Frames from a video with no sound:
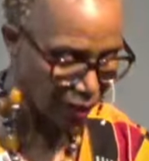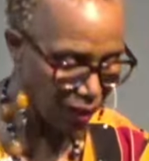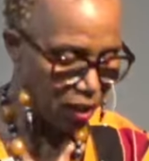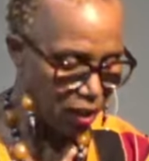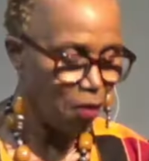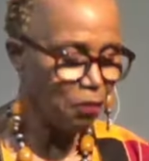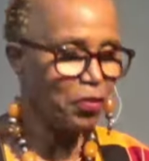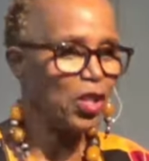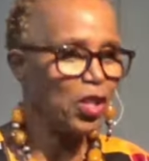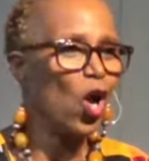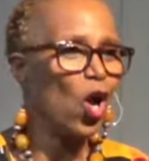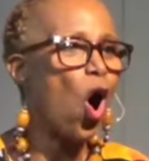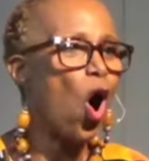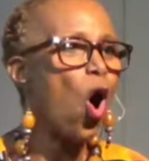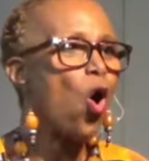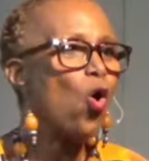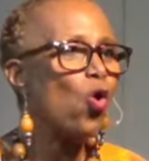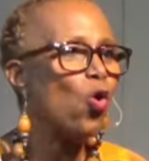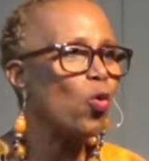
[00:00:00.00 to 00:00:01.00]
stuff, the
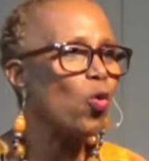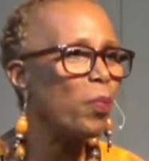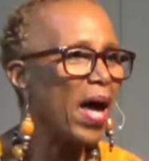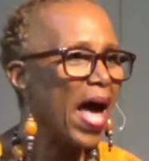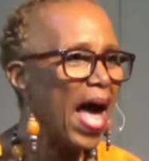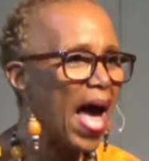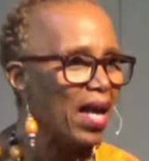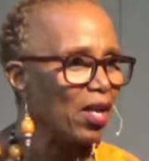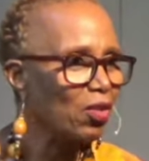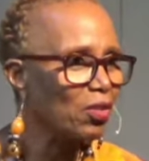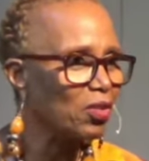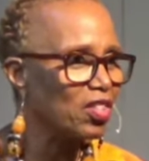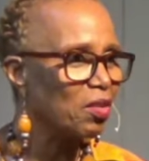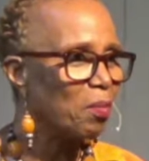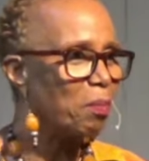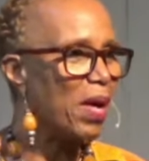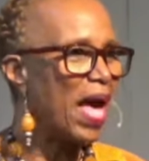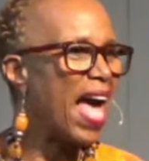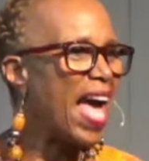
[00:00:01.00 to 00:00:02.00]
old patterns
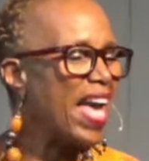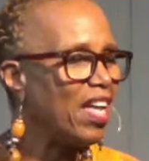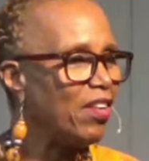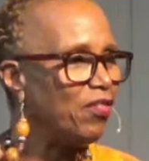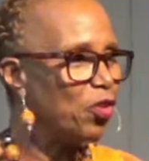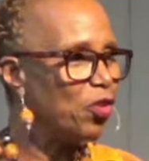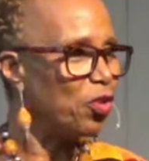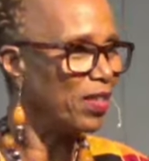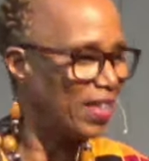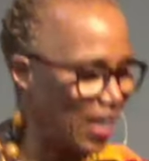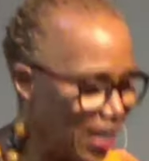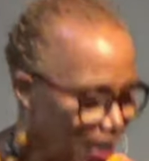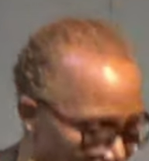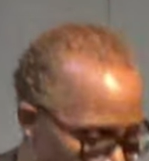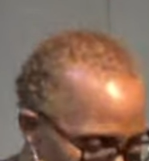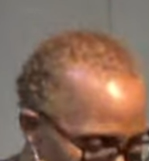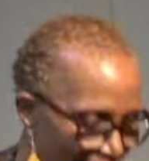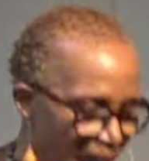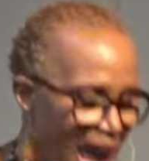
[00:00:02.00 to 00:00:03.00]
of behavior and
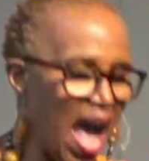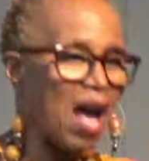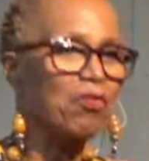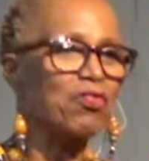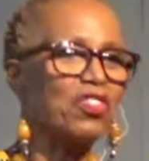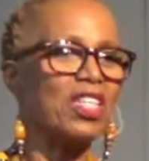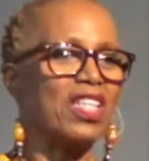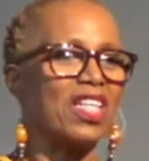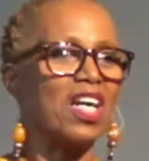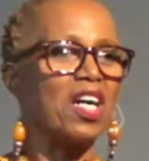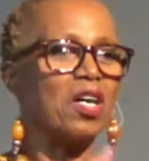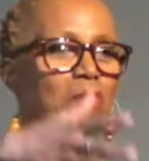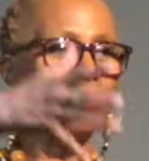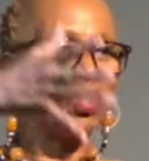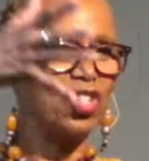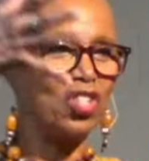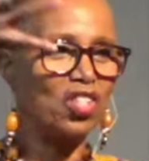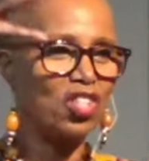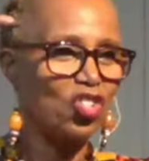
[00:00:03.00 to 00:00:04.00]
thinking, they have to come
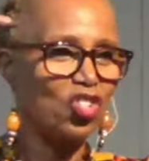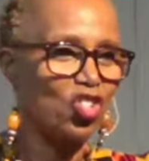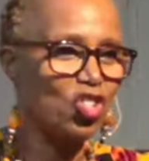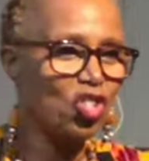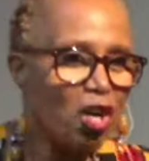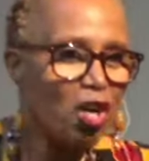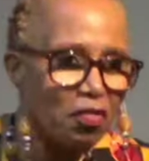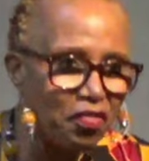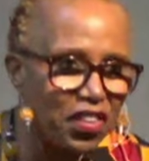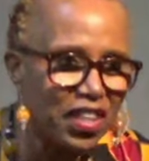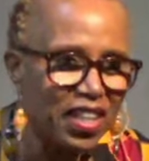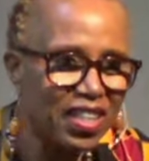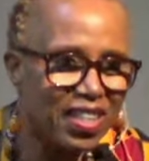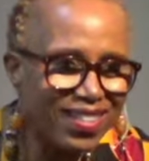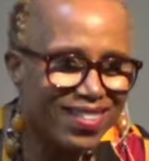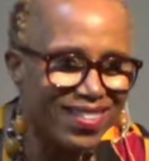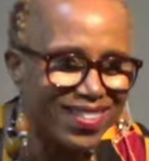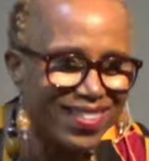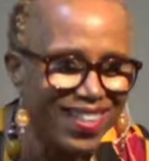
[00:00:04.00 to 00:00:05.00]
to the
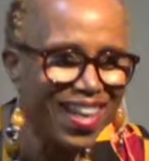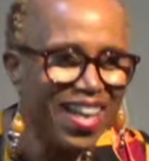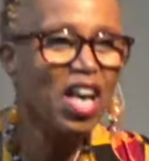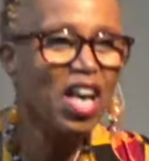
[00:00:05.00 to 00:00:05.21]
surface